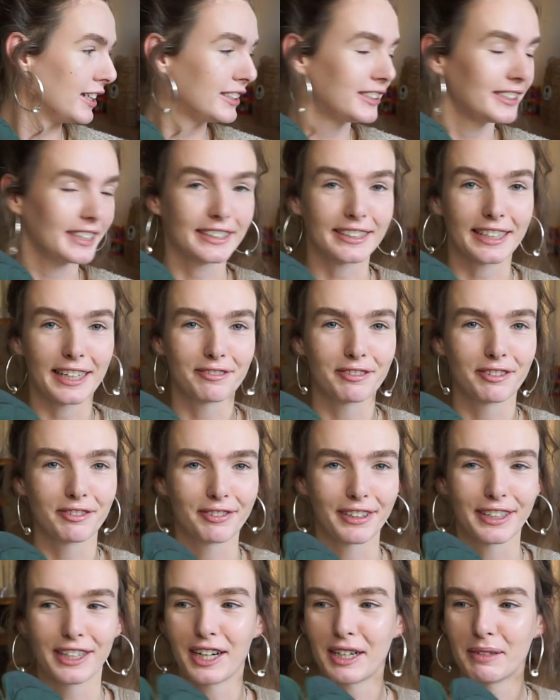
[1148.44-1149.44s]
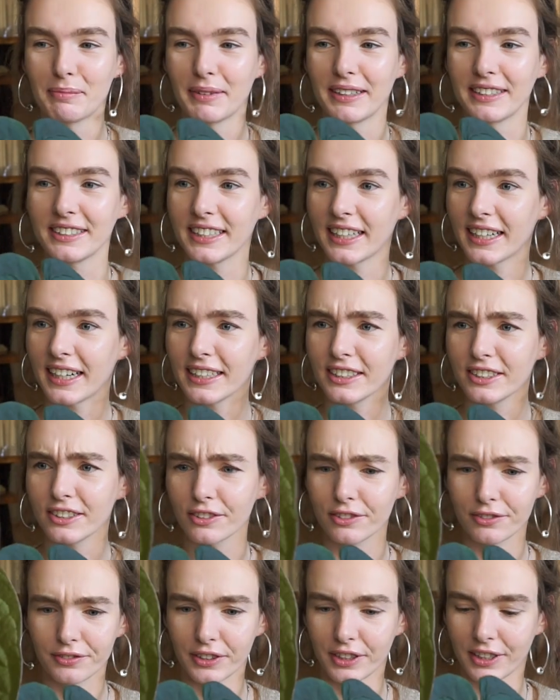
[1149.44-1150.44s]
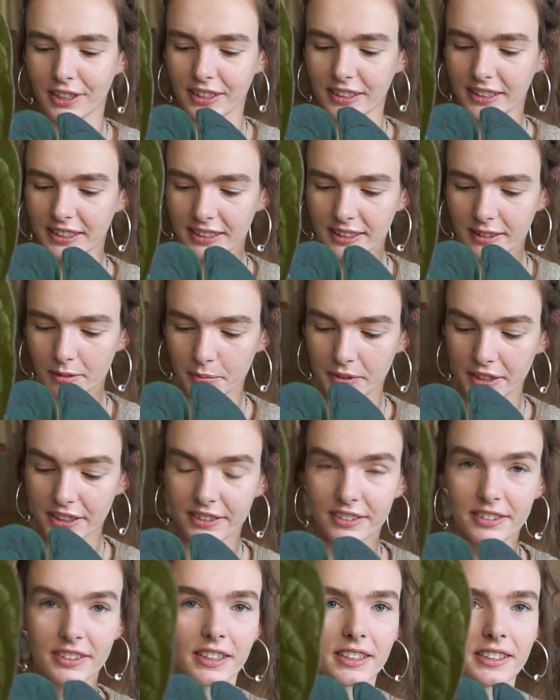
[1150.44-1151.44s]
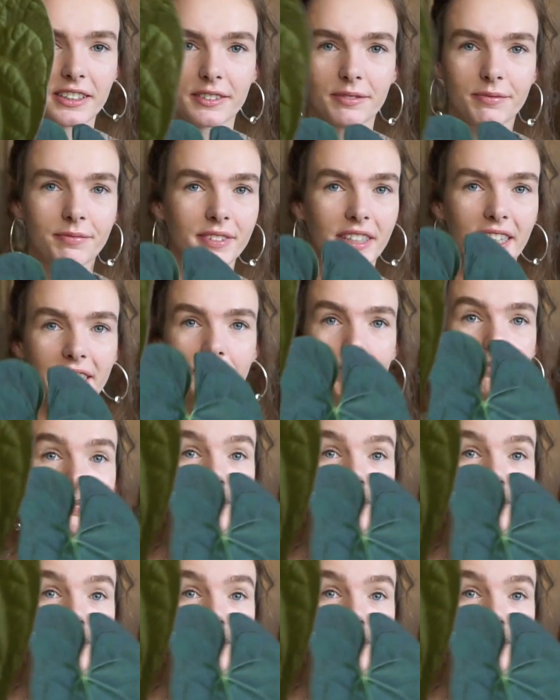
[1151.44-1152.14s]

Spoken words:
set everything up, and yeah, I just forgot it. But yeah.